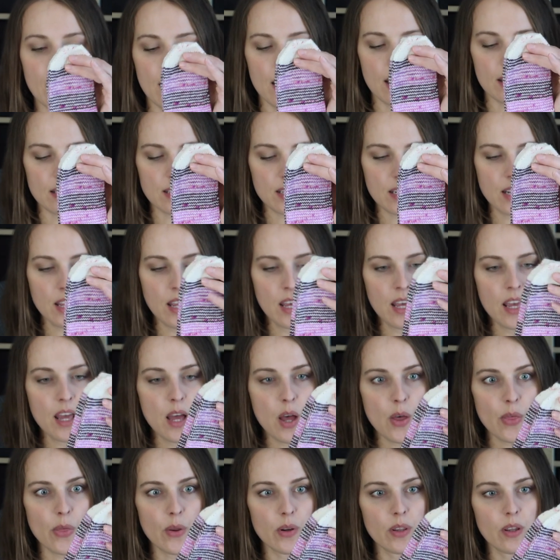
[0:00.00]
that
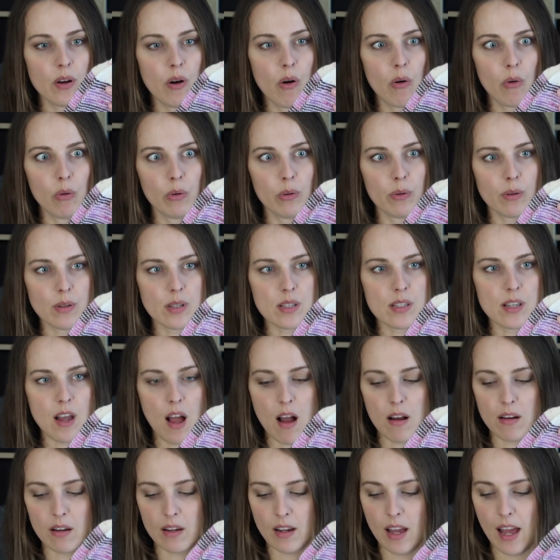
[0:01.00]
for the whole
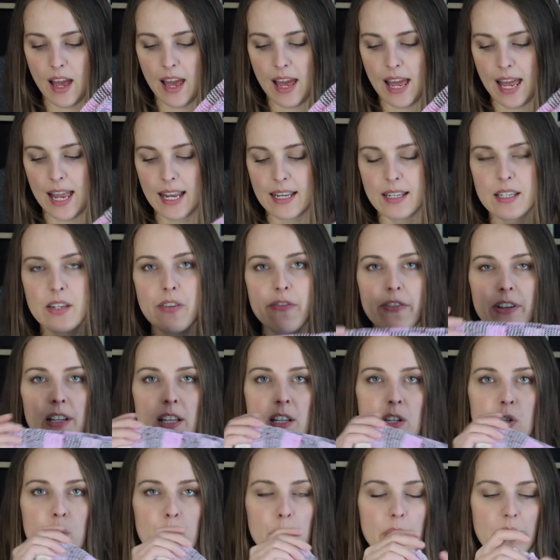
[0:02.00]
sock and
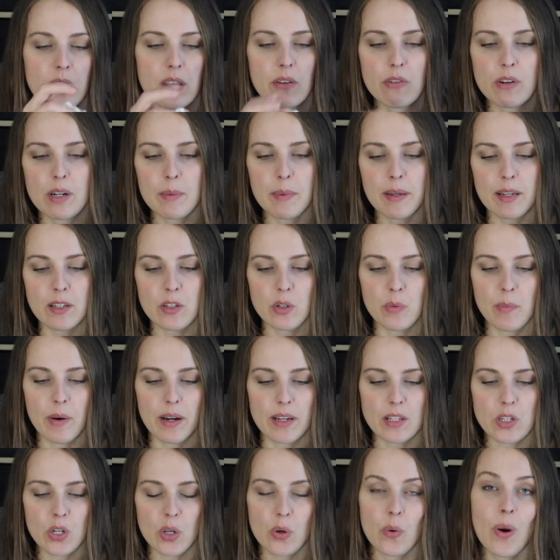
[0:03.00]
finish with the ribbing two
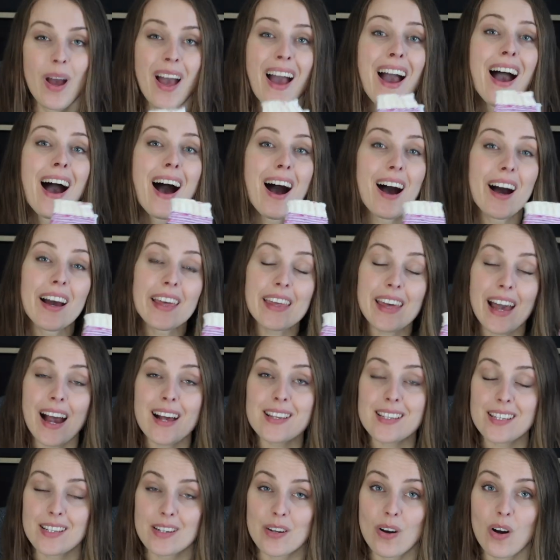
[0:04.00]
by two. I
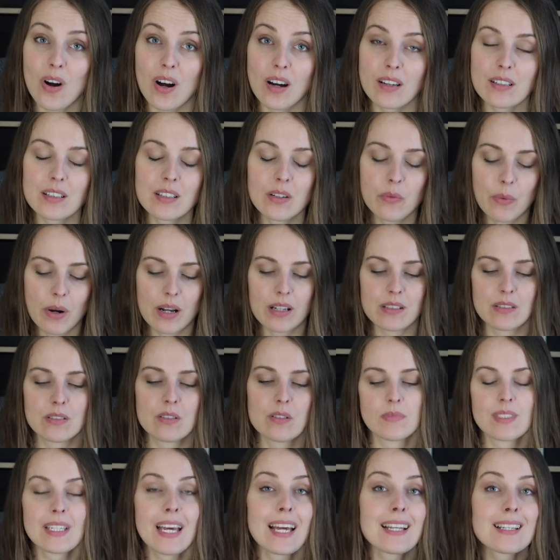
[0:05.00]
cast it on, well,
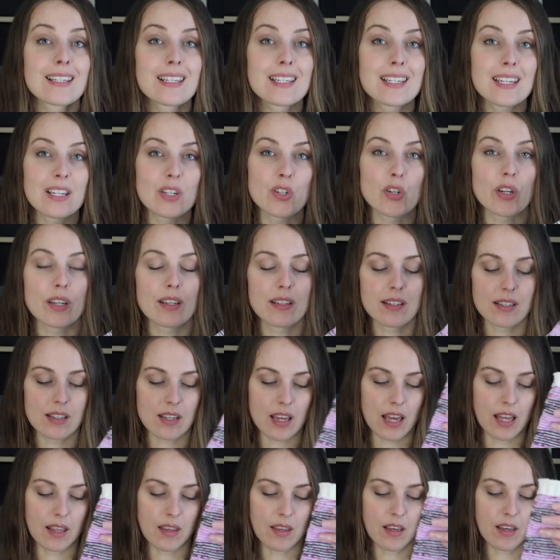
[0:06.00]
ten stitches,
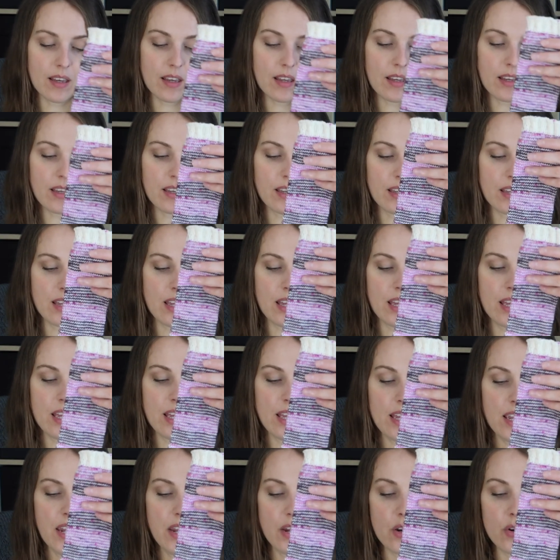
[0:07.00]
and
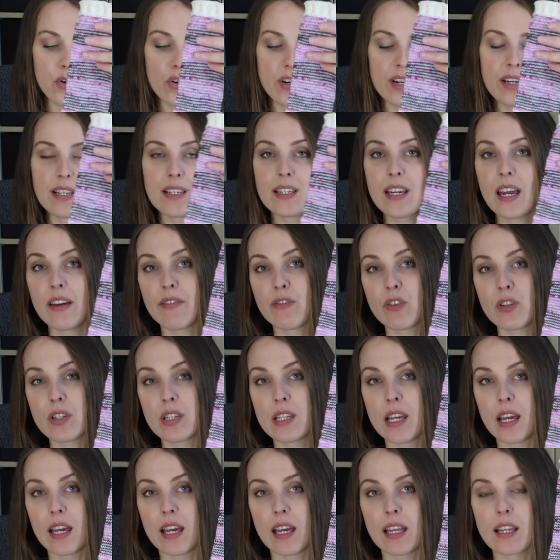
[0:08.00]
increased every
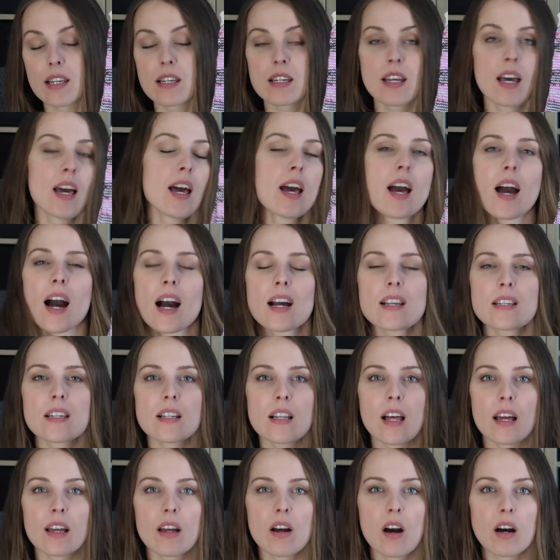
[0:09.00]
second
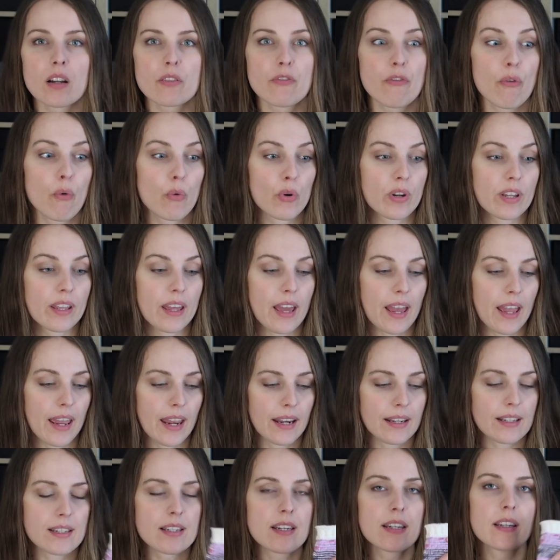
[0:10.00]
until I got
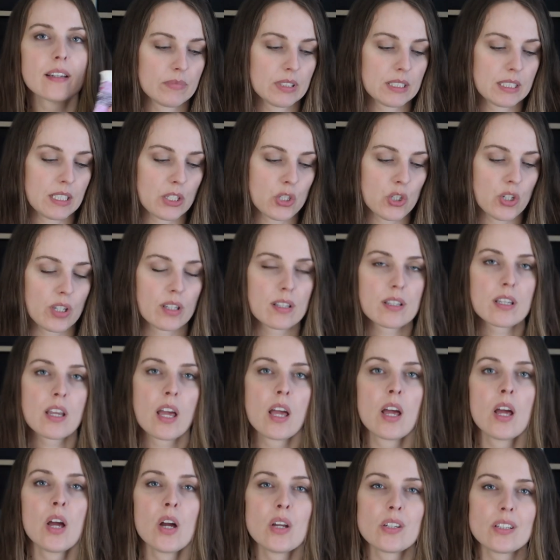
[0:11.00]
forty-eight stitches
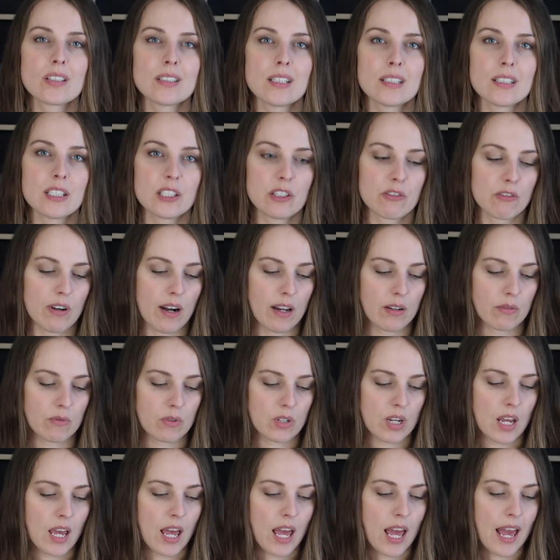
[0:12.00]
to knit in a
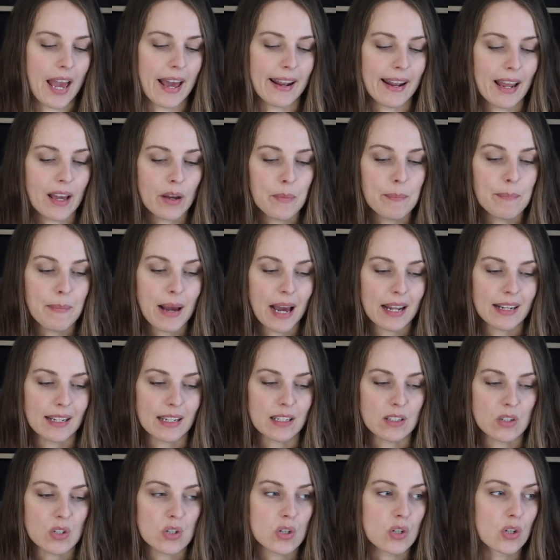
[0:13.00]
round, and I
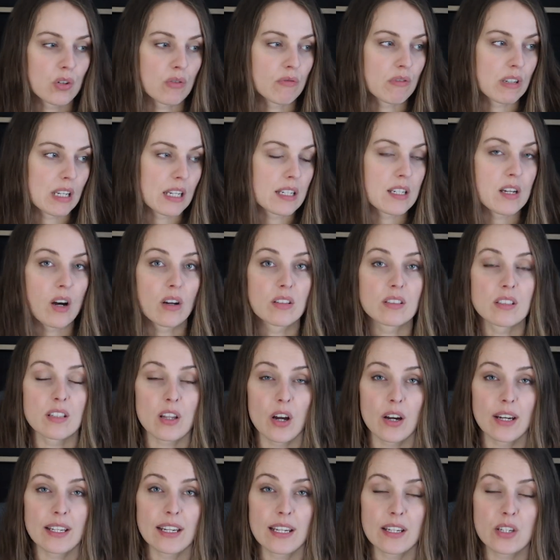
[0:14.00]
managed to knit on the
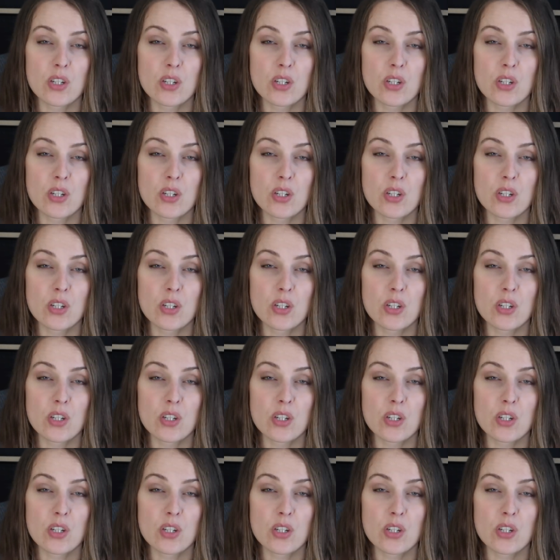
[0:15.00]
nine